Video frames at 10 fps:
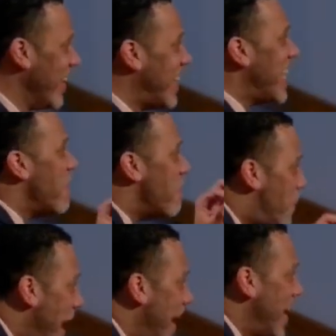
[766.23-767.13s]
They
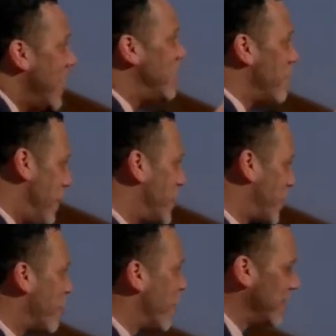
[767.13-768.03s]
get paid to be
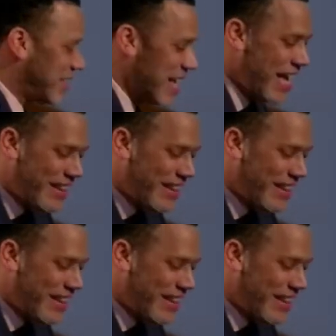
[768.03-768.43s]
servants.